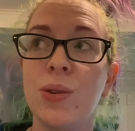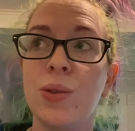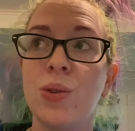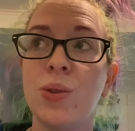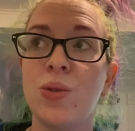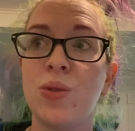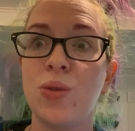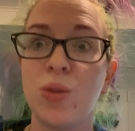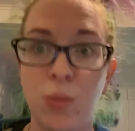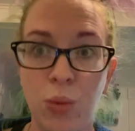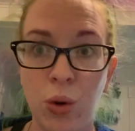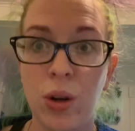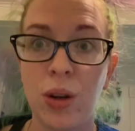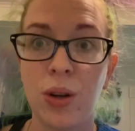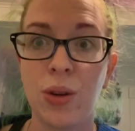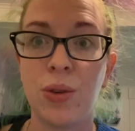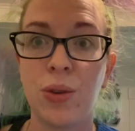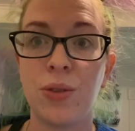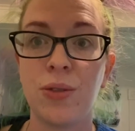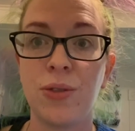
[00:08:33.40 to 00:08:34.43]

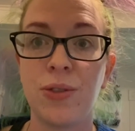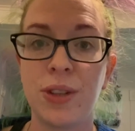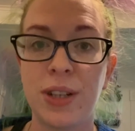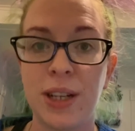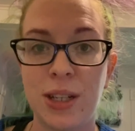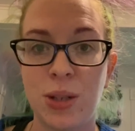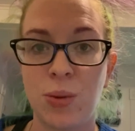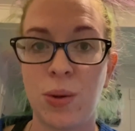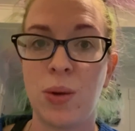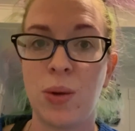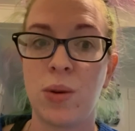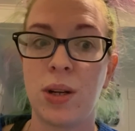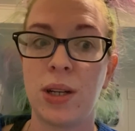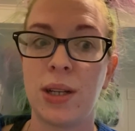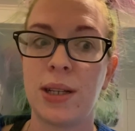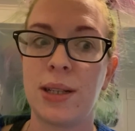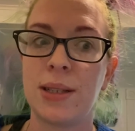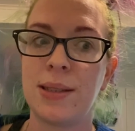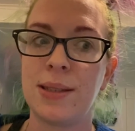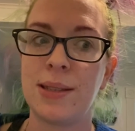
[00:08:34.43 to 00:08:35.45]
tomorrow for day 21,
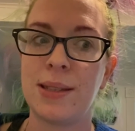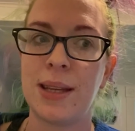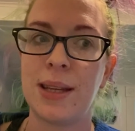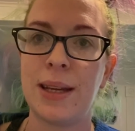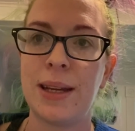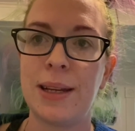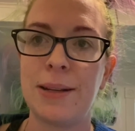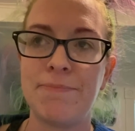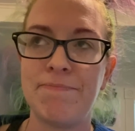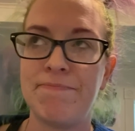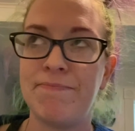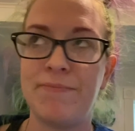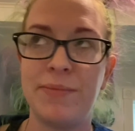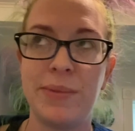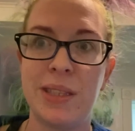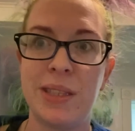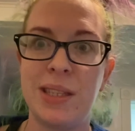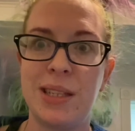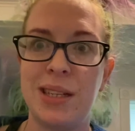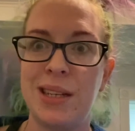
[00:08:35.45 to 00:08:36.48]
because, like,
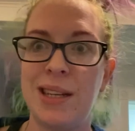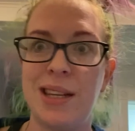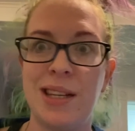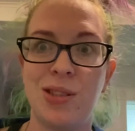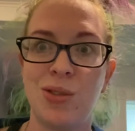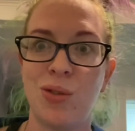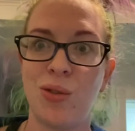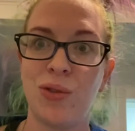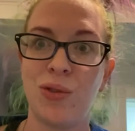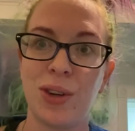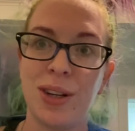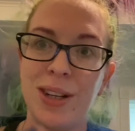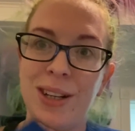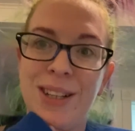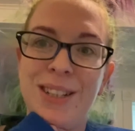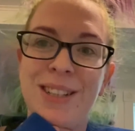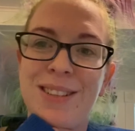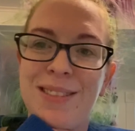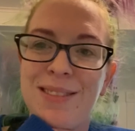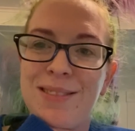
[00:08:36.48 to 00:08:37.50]
today's over.
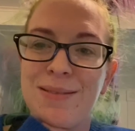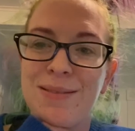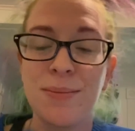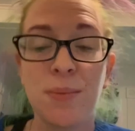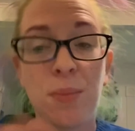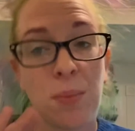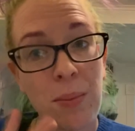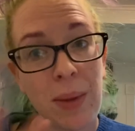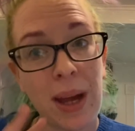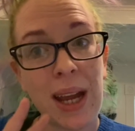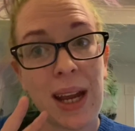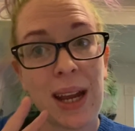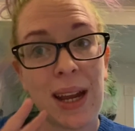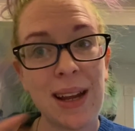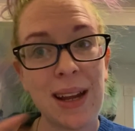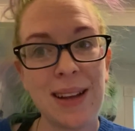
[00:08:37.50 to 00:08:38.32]
Bye.